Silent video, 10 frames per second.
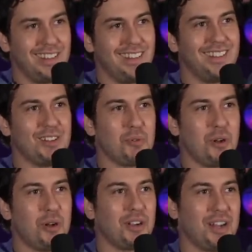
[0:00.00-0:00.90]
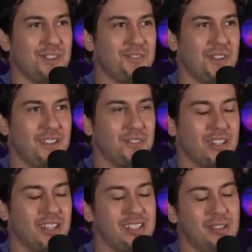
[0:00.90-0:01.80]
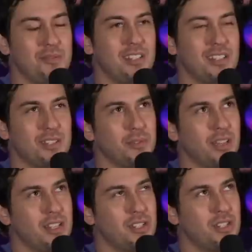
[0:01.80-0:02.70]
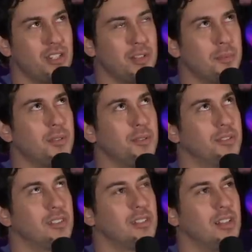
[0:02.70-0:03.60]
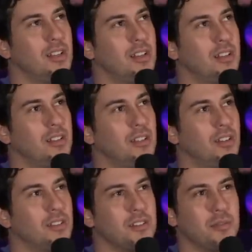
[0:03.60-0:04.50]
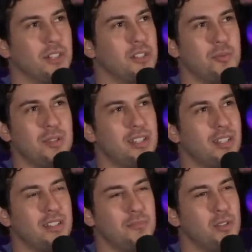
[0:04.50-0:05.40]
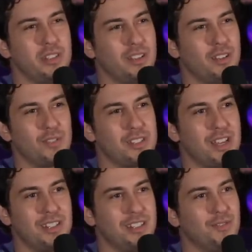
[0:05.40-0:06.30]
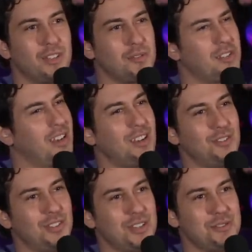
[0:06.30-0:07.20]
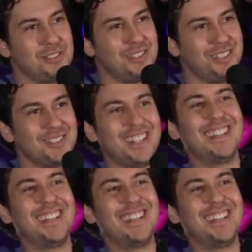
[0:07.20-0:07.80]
you know, we're all kind of fighting for that because he was in this relationship and it was this long term relationship. He said music never sounded different. I was like, I don't think you were in love.